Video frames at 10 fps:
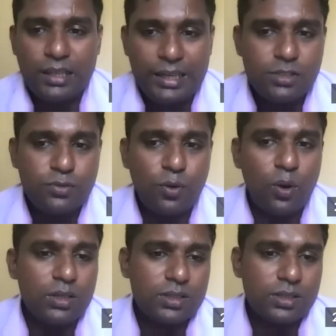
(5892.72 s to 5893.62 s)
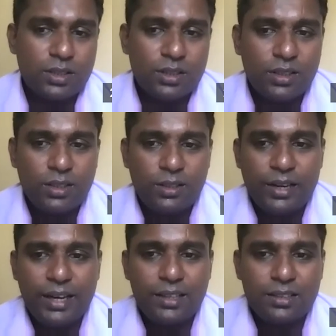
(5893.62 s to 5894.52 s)
It's false,
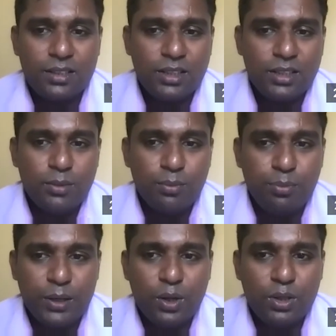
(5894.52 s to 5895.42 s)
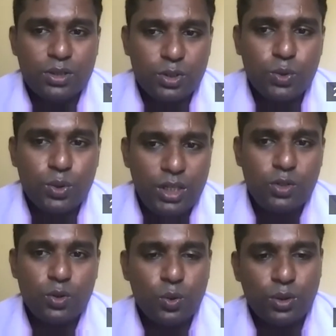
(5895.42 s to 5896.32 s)
right? Because you
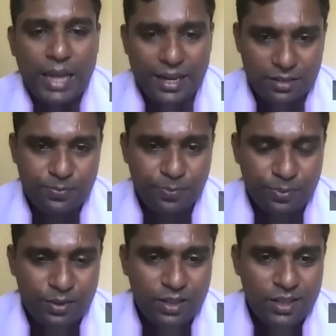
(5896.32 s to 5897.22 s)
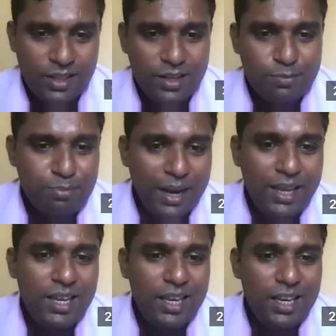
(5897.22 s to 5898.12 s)
need to know that by
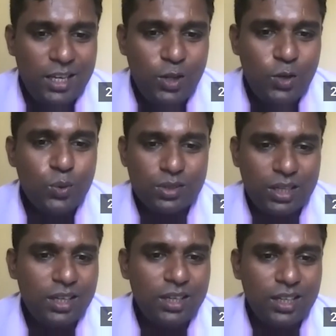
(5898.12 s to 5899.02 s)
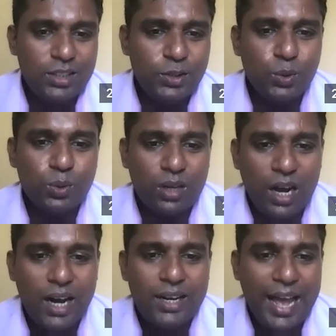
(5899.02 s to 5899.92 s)
inducing, you
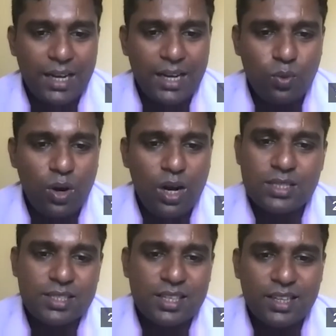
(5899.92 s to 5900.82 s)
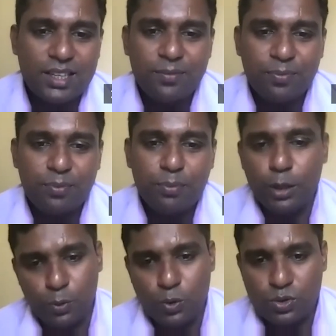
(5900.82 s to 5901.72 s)
can advance the
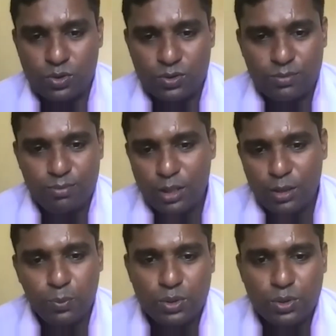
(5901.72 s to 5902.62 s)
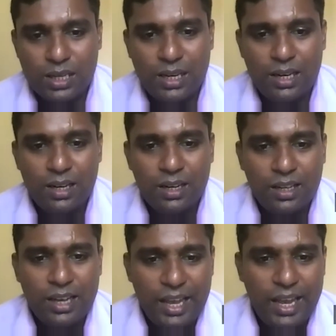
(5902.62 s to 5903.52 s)
menopause. Menopausal
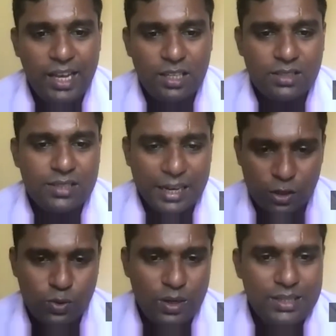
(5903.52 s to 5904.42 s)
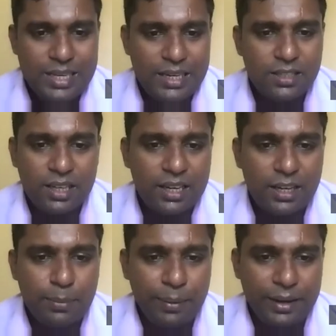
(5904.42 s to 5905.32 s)
age is actually genetically
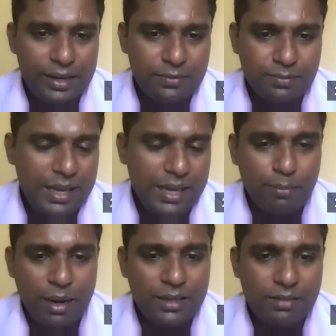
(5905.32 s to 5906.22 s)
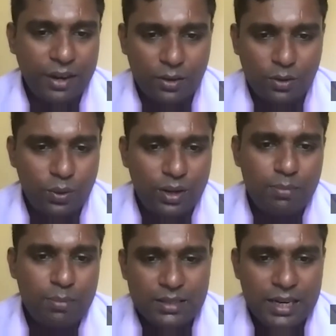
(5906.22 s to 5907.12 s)
dependent. They are multifactorial,
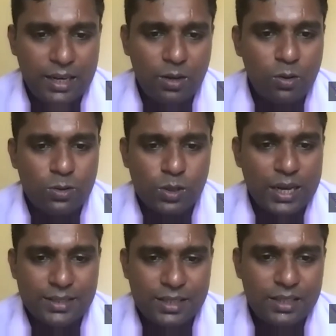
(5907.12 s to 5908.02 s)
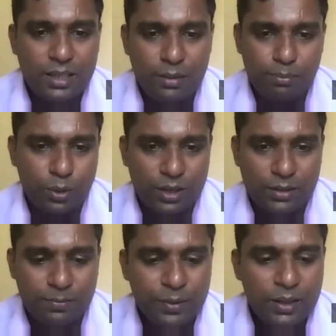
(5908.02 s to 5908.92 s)
but genetic also has an important.
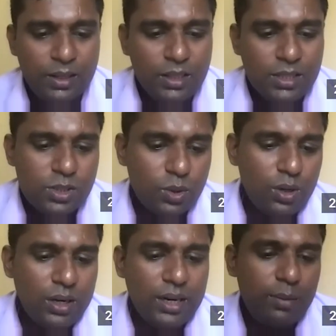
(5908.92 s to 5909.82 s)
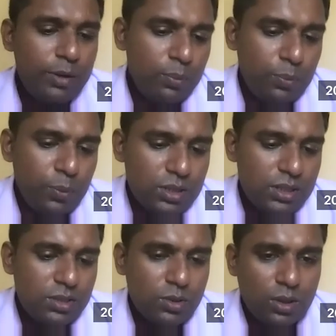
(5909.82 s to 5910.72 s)
So early menopause,
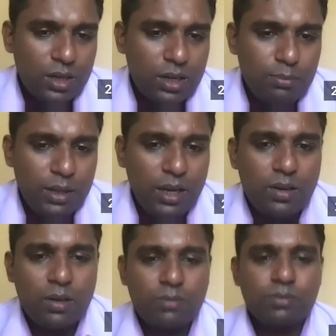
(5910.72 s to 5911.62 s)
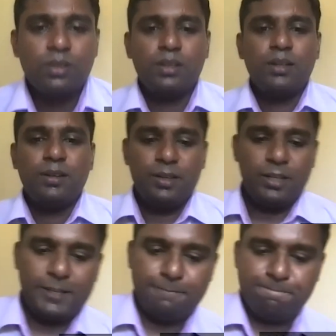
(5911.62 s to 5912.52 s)
it's not a complication of
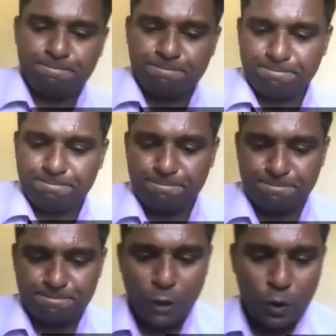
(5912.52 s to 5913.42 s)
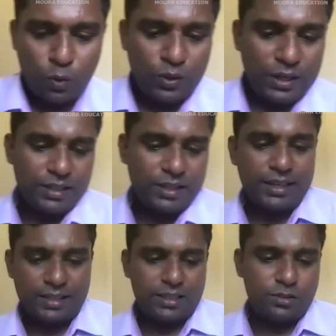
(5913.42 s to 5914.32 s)
um, ovulation
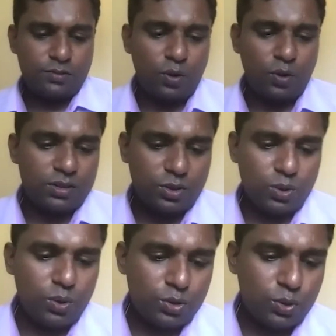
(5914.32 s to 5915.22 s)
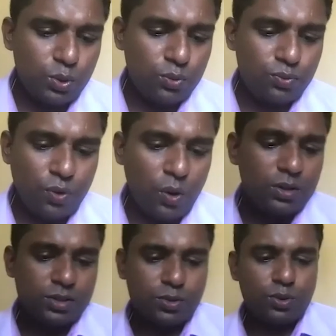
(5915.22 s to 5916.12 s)
induction, it's false. So true,
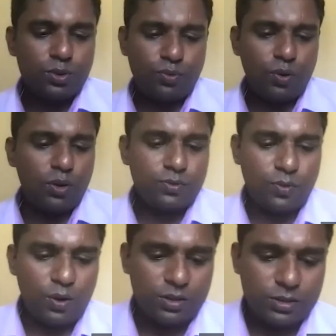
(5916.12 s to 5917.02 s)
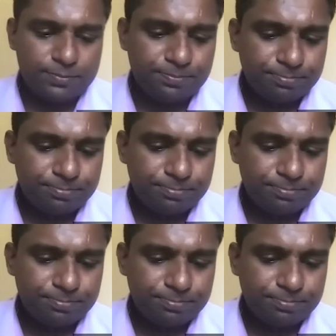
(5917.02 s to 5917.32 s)
false, true, false, false.